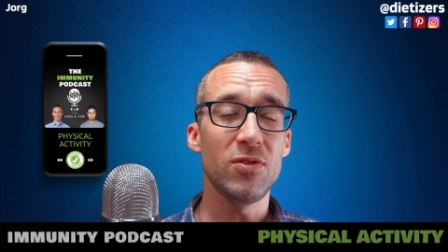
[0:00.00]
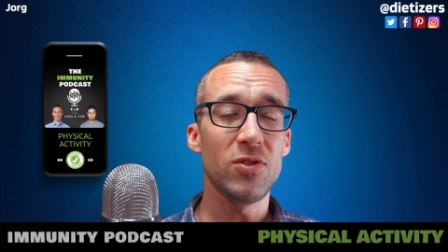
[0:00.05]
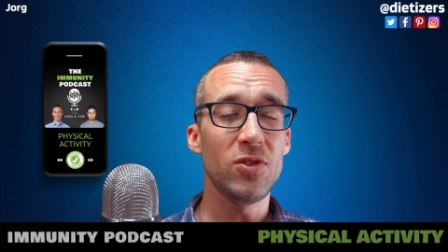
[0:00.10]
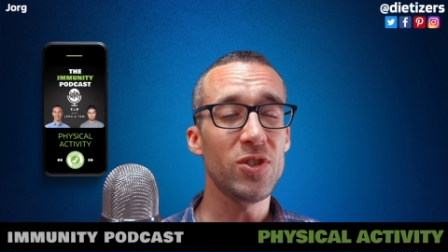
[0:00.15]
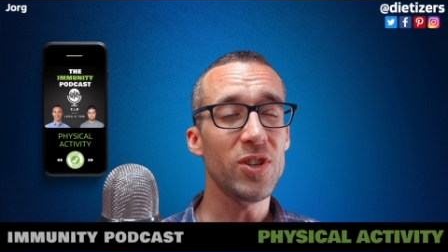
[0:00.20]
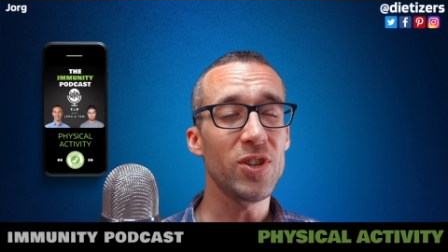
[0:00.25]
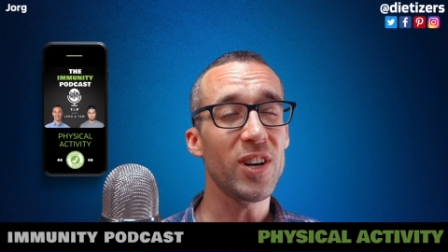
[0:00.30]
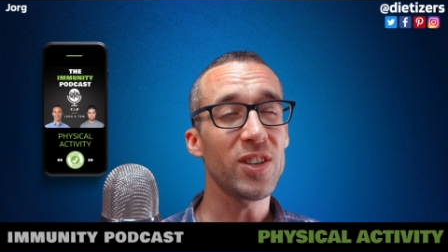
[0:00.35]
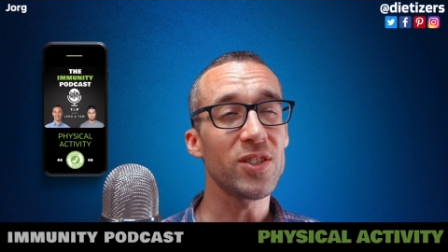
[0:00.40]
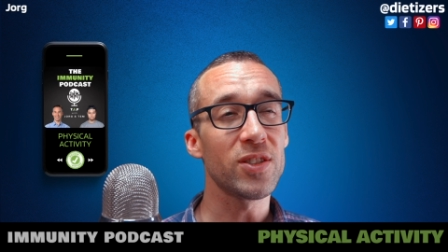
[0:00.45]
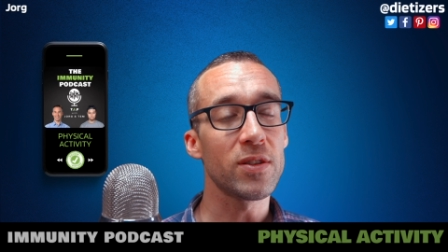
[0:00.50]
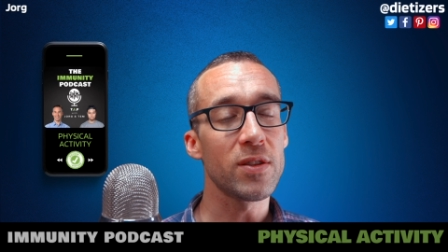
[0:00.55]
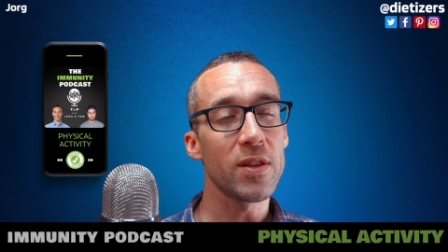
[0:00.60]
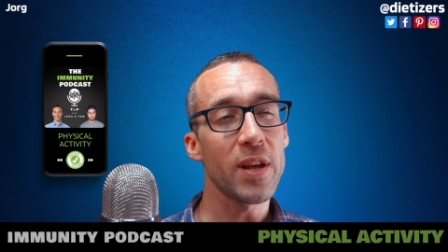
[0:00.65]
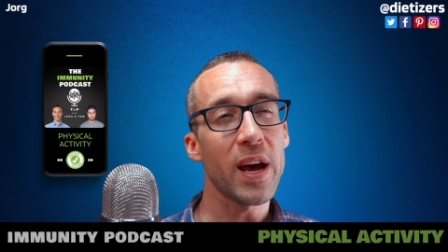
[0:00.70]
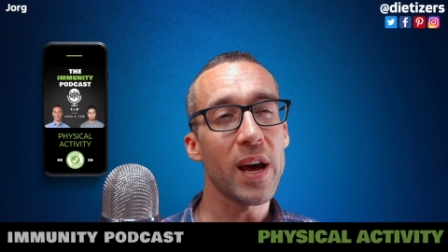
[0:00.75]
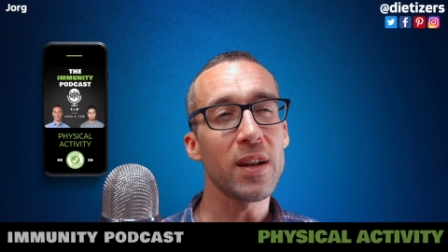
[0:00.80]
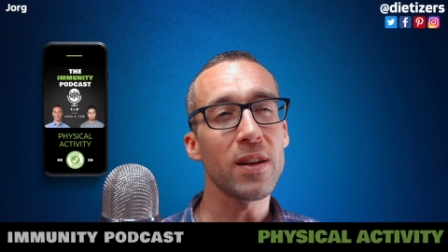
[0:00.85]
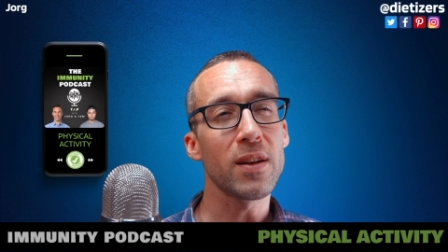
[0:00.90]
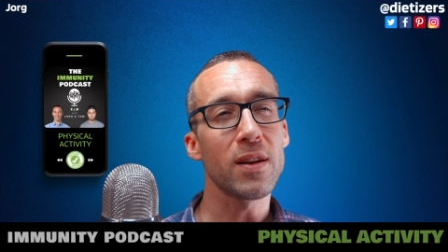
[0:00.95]
Just
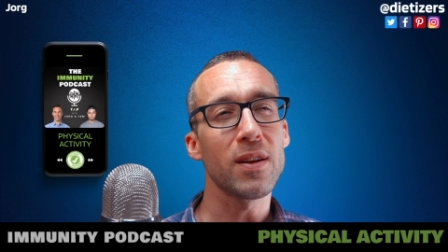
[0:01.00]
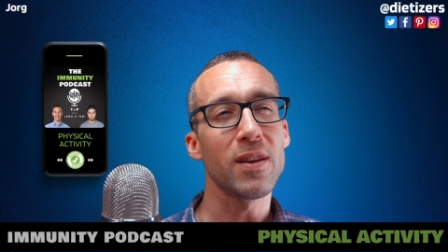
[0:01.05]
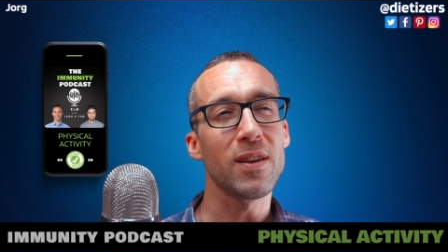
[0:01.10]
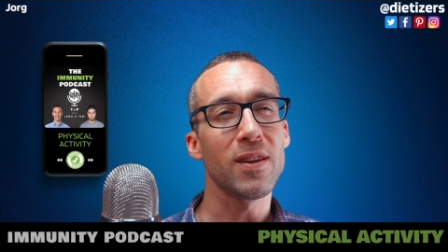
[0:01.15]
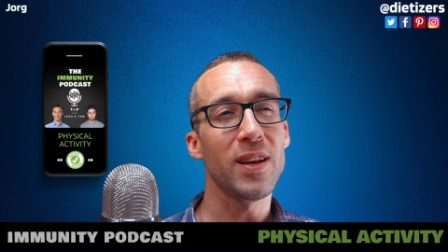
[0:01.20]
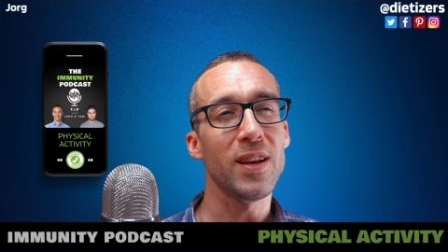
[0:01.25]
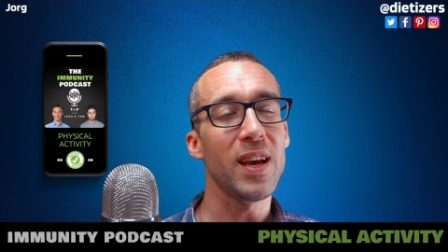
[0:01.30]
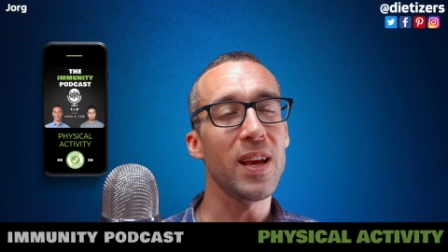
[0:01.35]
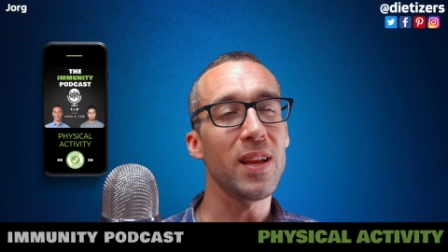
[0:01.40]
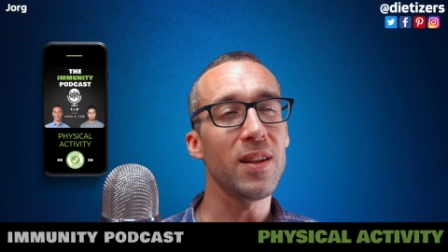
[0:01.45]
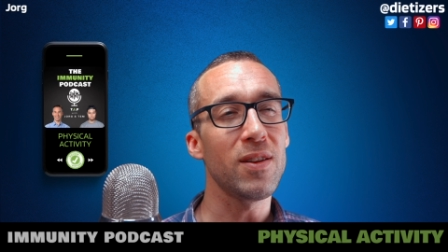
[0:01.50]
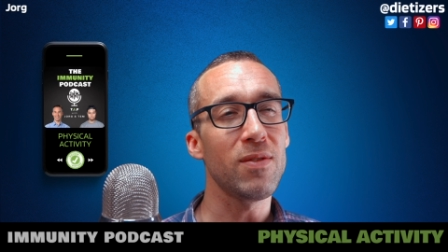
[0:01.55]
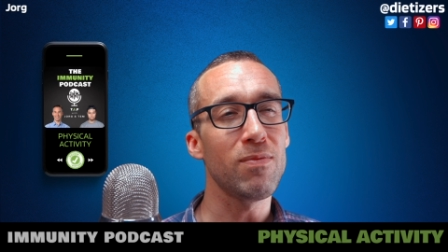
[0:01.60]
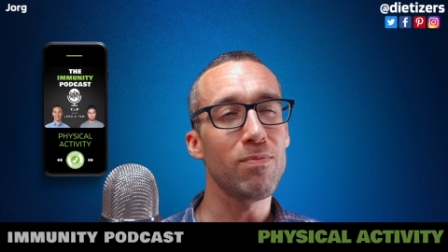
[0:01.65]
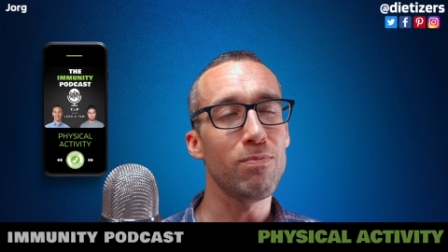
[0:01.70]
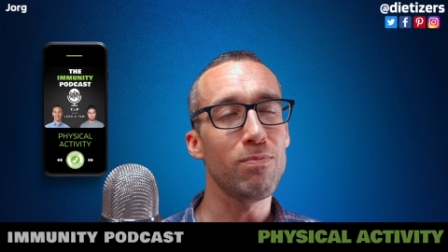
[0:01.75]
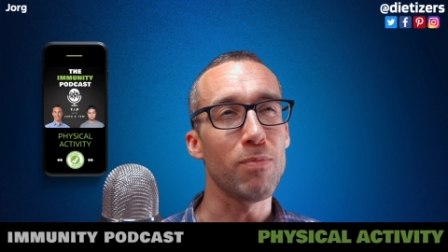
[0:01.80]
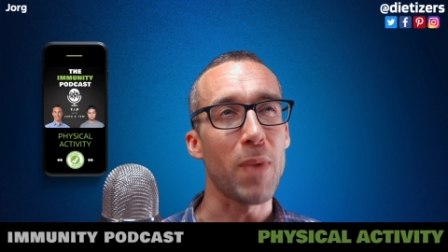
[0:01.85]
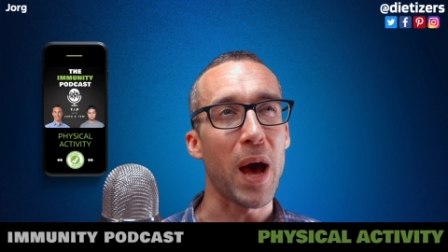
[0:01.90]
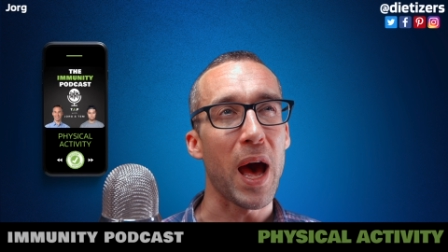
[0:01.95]
that it,
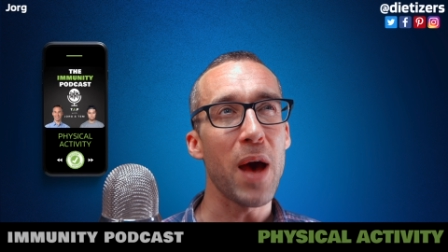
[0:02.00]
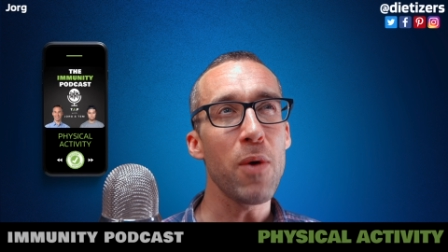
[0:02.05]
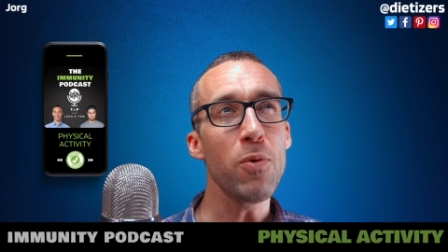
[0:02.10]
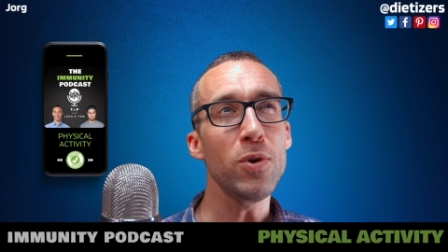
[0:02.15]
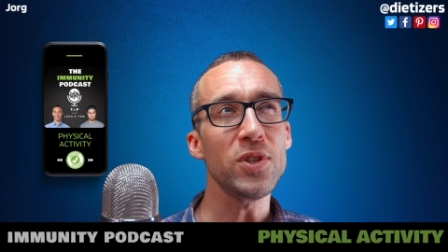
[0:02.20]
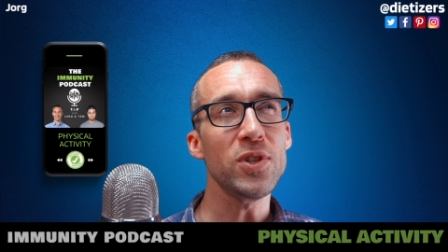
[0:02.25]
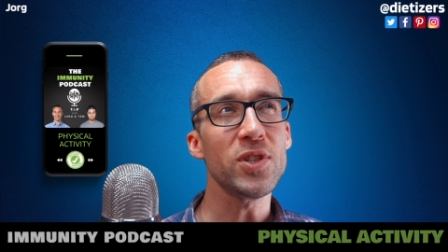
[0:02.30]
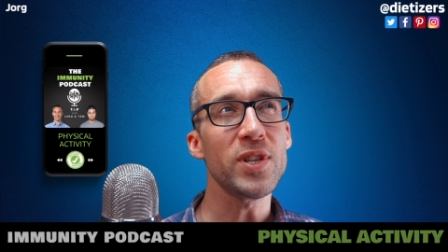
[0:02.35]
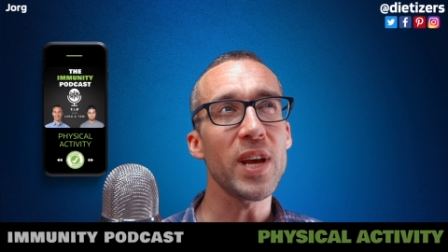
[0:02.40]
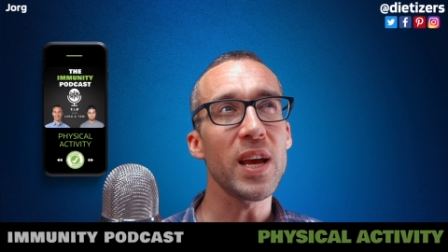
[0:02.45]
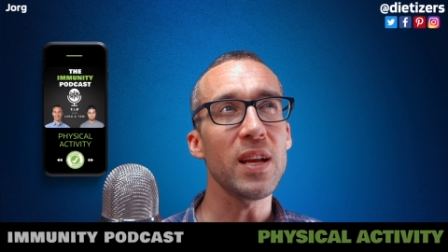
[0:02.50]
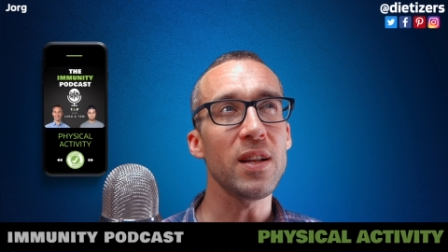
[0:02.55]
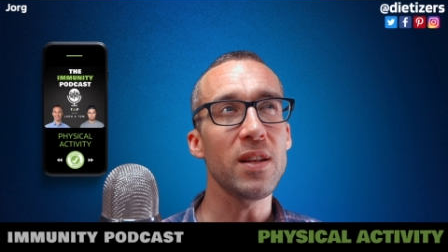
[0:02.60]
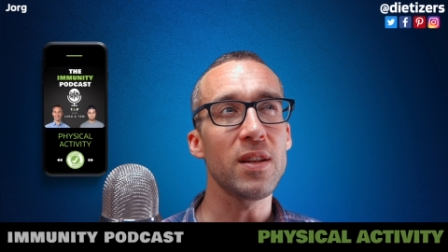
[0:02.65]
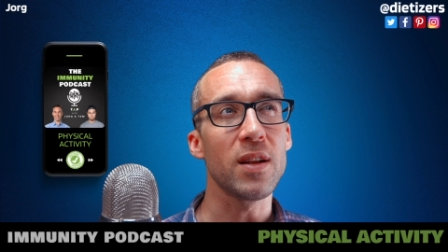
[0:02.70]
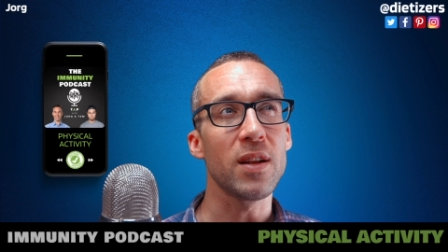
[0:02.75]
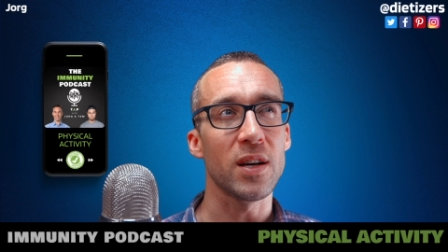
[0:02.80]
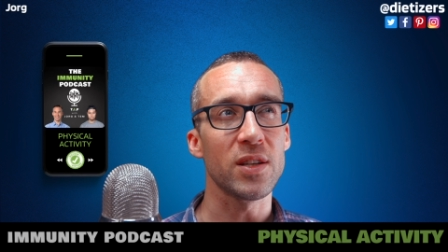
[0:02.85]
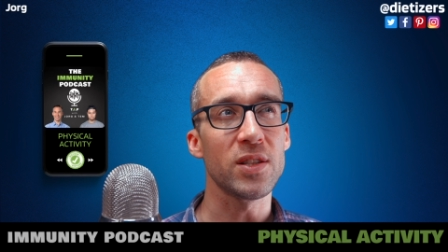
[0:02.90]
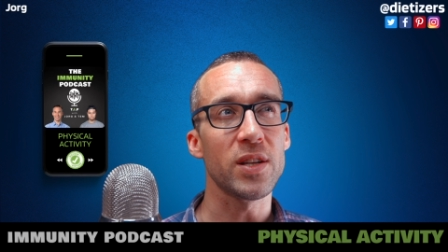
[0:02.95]
I would say, it
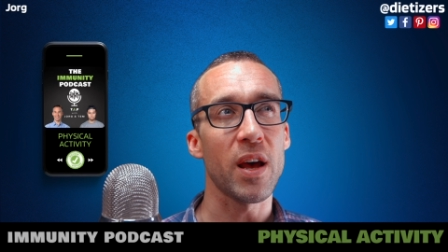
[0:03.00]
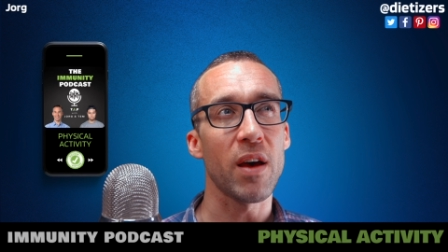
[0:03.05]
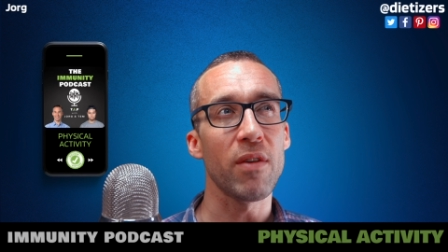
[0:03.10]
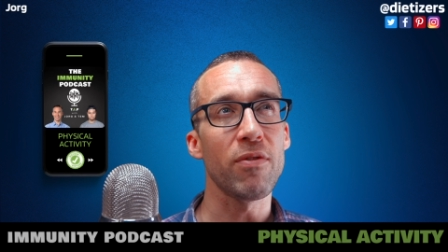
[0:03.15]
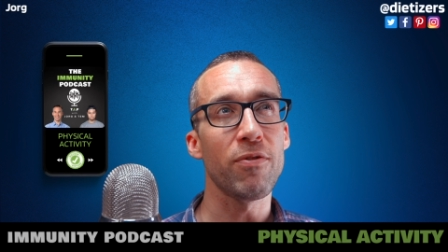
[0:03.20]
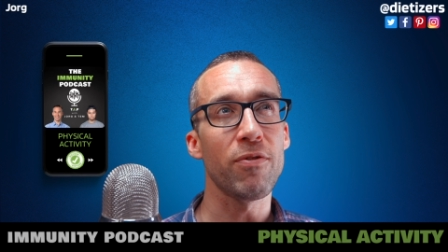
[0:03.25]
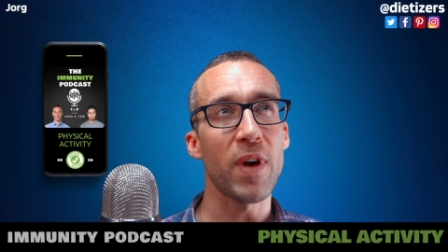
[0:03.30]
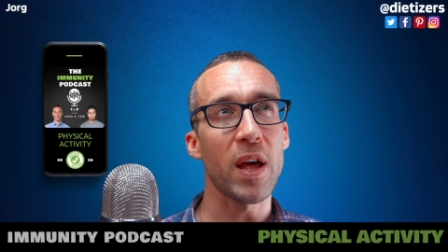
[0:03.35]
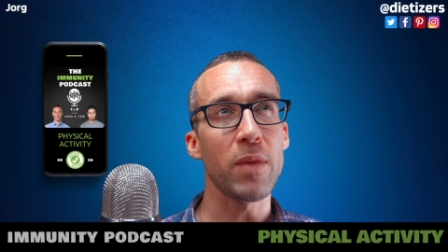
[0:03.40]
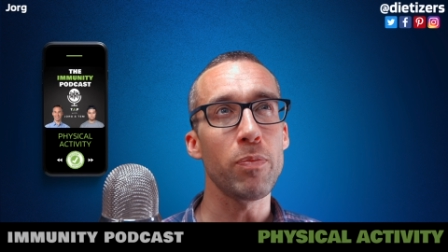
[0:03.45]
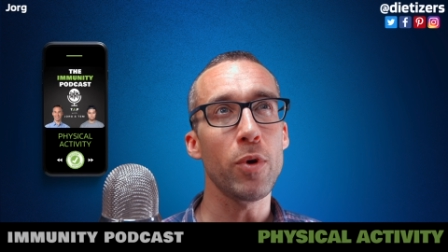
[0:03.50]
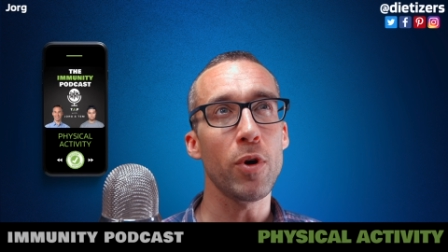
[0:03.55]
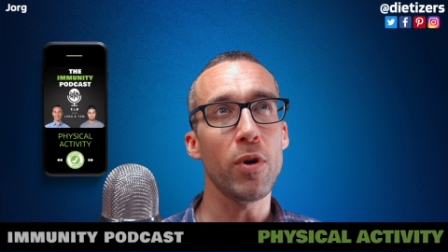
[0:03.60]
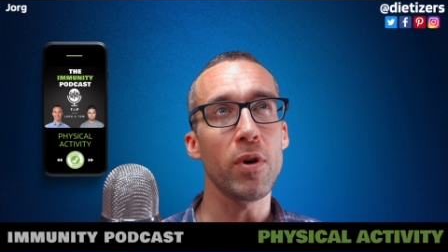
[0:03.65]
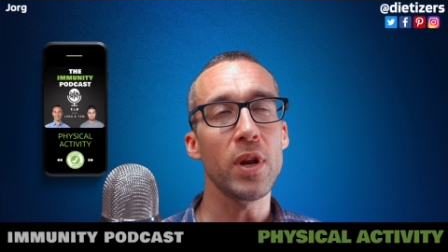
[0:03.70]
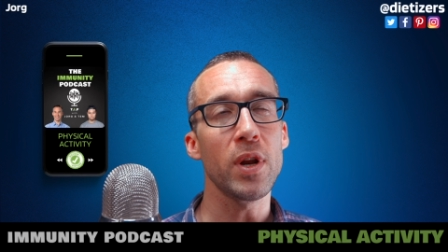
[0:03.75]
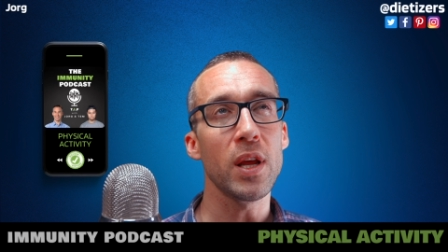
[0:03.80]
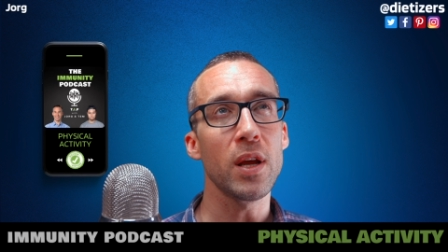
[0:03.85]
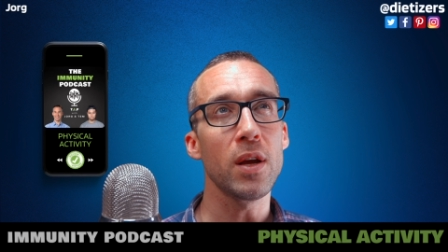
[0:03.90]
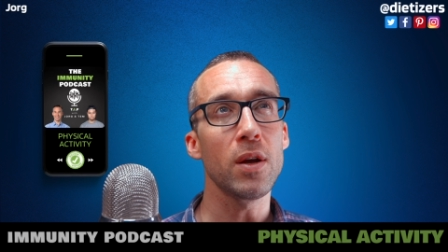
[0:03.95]
does have fat
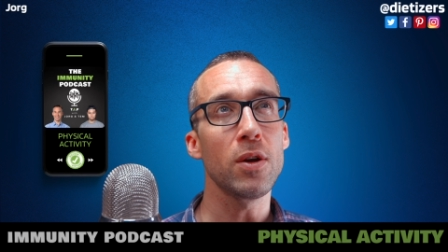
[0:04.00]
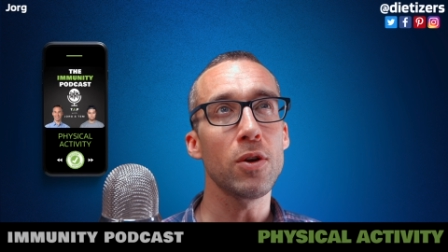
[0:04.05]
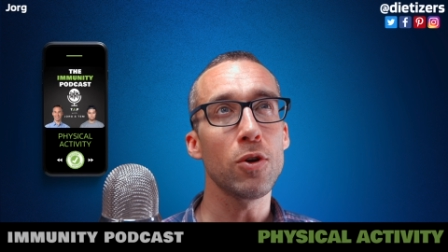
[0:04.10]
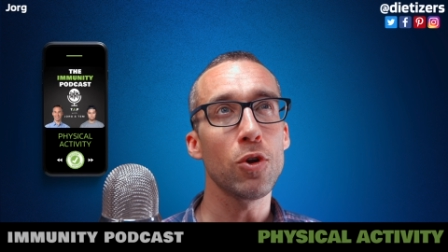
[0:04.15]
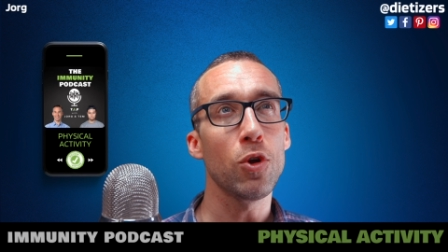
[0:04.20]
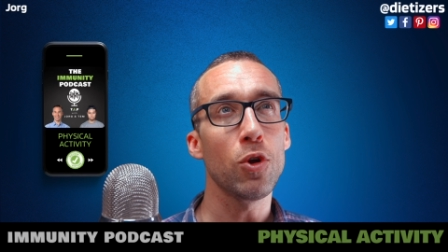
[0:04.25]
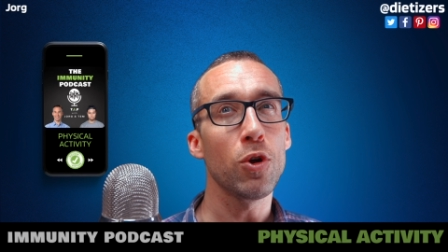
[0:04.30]
burning